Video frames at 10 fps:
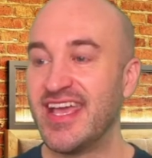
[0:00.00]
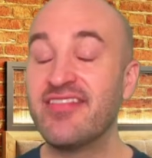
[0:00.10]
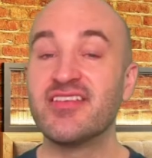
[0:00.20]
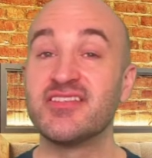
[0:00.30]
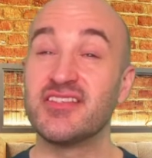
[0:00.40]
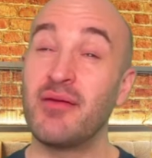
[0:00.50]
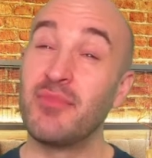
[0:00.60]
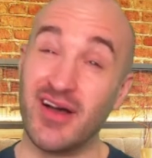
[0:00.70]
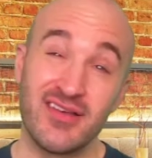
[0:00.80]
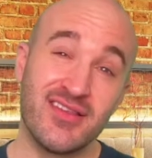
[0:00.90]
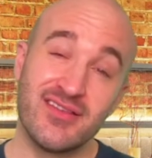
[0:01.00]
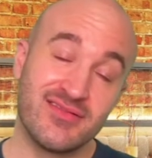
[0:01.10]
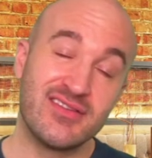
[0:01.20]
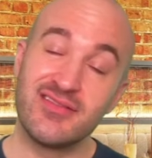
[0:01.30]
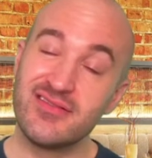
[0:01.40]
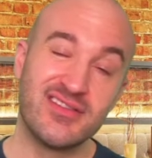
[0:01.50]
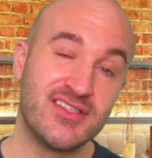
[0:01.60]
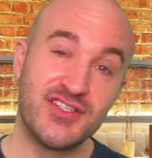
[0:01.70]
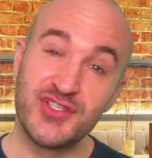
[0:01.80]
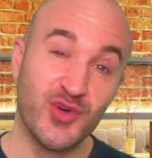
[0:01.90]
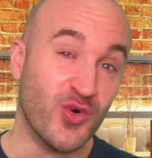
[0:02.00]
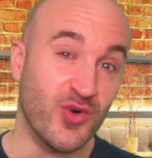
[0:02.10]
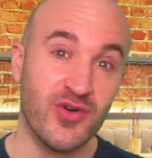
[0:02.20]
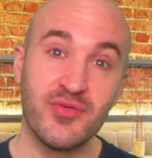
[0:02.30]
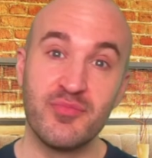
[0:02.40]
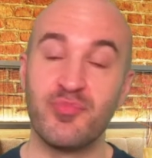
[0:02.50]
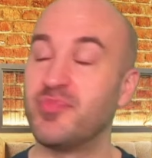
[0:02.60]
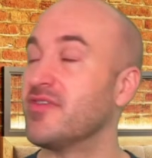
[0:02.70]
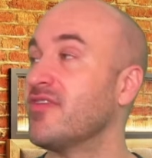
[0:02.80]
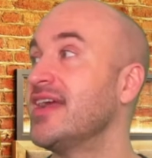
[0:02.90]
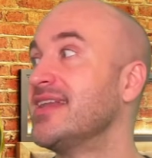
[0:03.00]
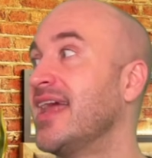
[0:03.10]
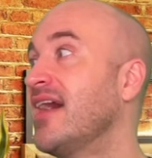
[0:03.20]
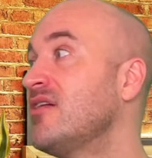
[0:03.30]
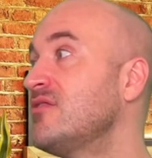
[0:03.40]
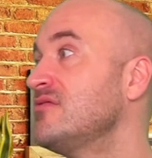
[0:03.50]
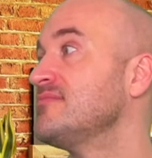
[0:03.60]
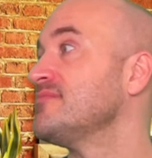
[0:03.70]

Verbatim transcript: In the summer, sure. Right now?